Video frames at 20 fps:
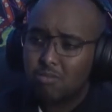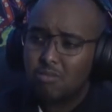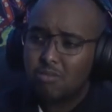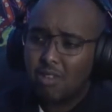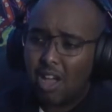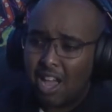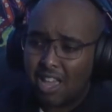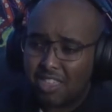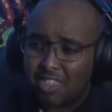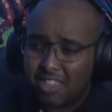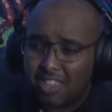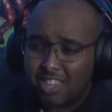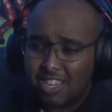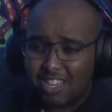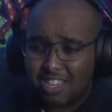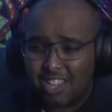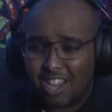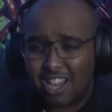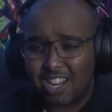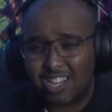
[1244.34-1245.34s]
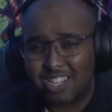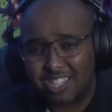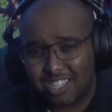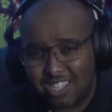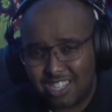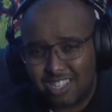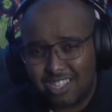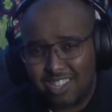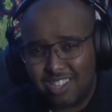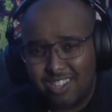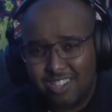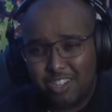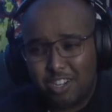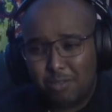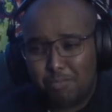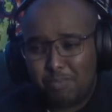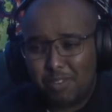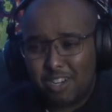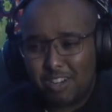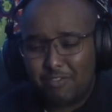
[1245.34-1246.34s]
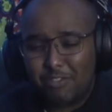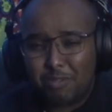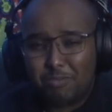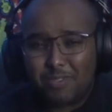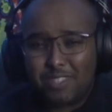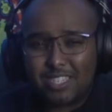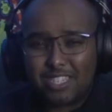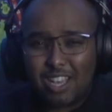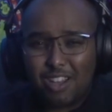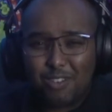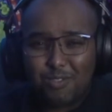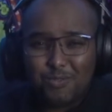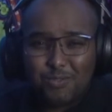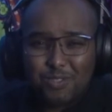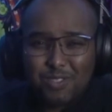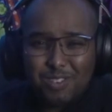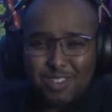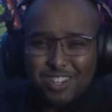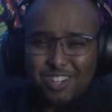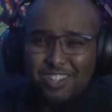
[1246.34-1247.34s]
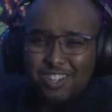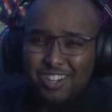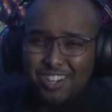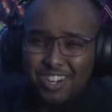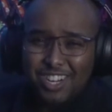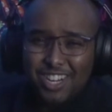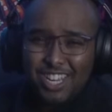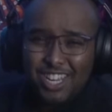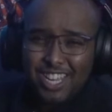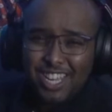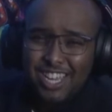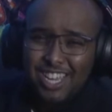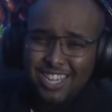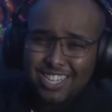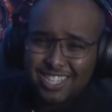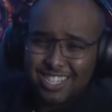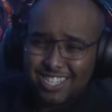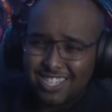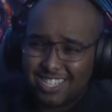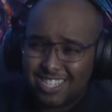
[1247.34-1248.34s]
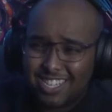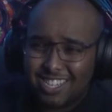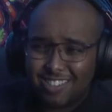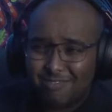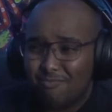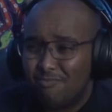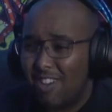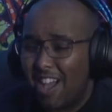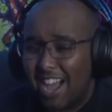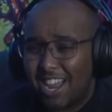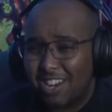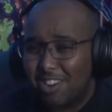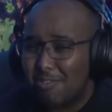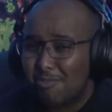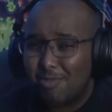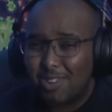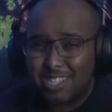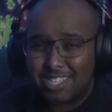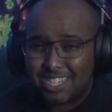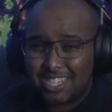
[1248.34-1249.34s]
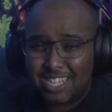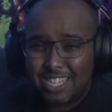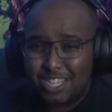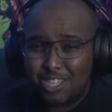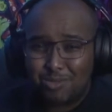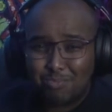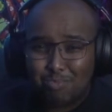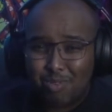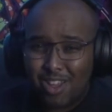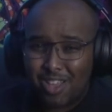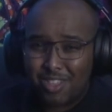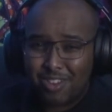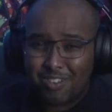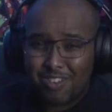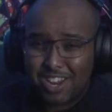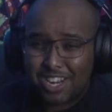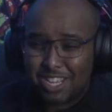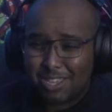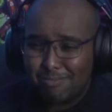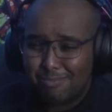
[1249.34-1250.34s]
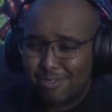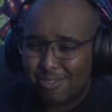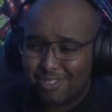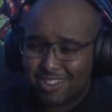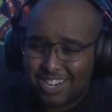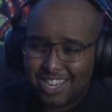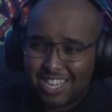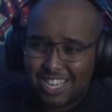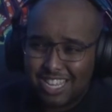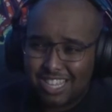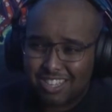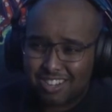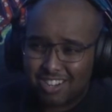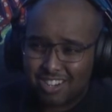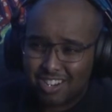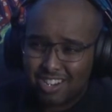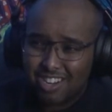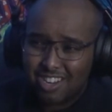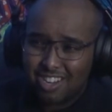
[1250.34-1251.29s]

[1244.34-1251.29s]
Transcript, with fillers: I think he kind of sees a little bit of himself in her, because Vander wasn't his brother anymore either.